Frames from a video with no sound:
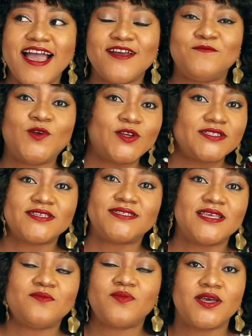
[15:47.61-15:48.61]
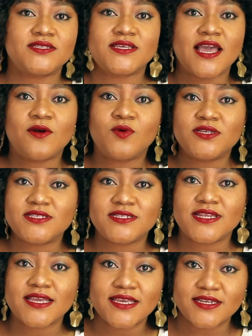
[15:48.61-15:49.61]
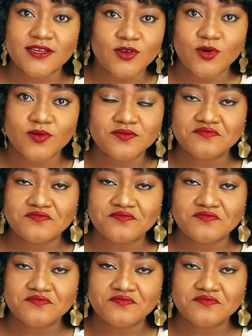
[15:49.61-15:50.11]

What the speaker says: am not the same person I was a decade ago.